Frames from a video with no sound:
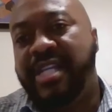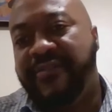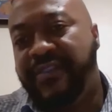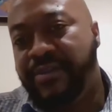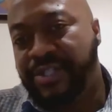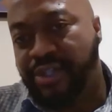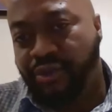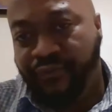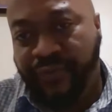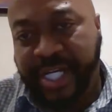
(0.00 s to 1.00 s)
If you was a
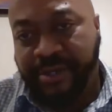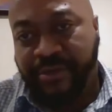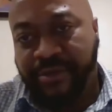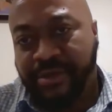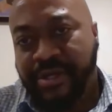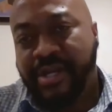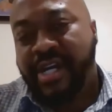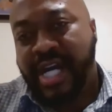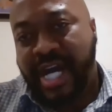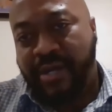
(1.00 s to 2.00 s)
greeter
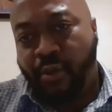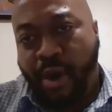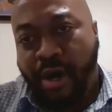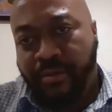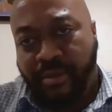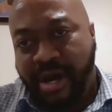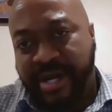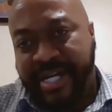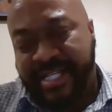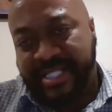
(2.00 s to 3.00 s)
at
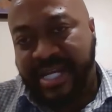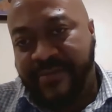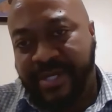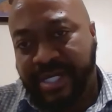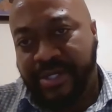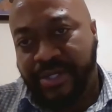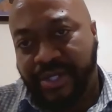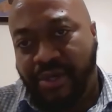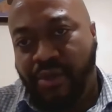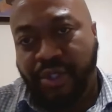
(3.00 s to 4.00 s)
Walmart at 70 years
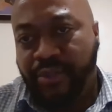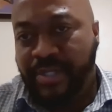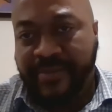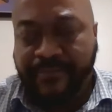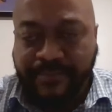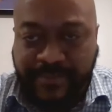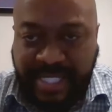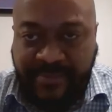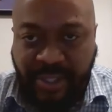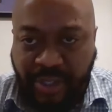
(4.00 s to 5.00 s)
old, you will
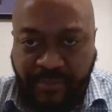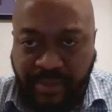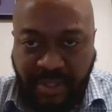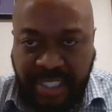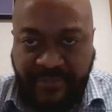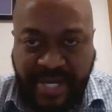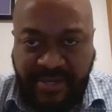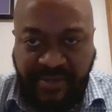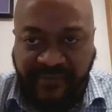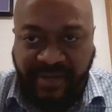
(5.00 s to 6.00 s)
be able to pull
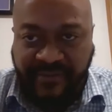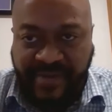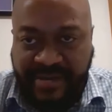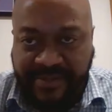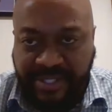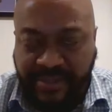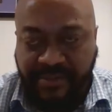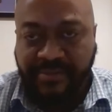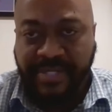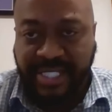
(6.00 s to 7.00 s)
somebody who's 45 years
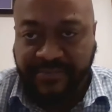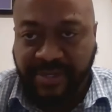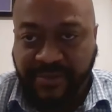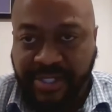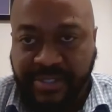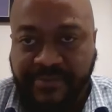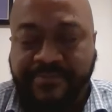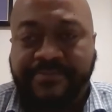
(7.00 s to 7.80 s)
old. Let's be real.